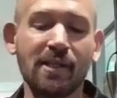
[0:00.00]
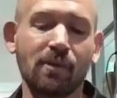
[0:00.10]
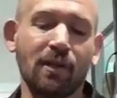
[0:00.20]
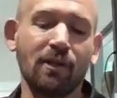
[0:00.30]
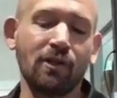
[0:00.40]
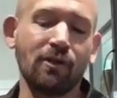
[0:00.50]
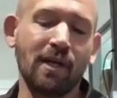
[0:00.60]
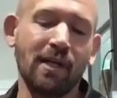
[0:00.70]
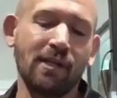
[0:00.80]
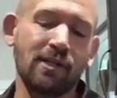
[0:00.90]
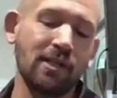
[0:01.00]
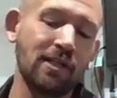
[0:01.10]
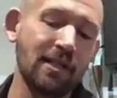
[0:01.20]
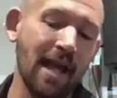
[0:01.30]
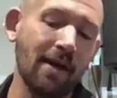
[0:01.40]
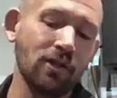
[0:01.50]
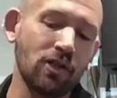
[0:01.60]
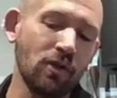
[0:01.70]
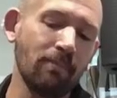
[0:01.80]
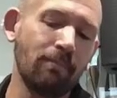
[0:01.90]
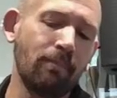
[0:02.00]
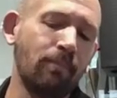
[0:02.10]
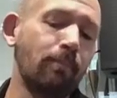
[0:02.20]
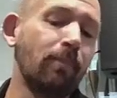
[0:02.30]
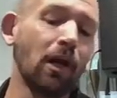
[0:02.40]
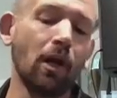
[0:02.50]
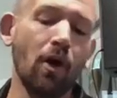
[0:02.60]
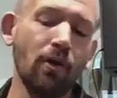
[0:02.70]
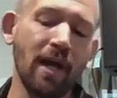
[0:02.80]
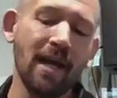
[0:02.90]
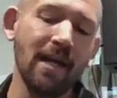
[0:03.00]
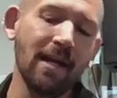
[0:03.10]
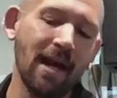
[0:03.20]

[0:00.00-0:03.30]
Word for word: So what I'm going to do is down tune it below E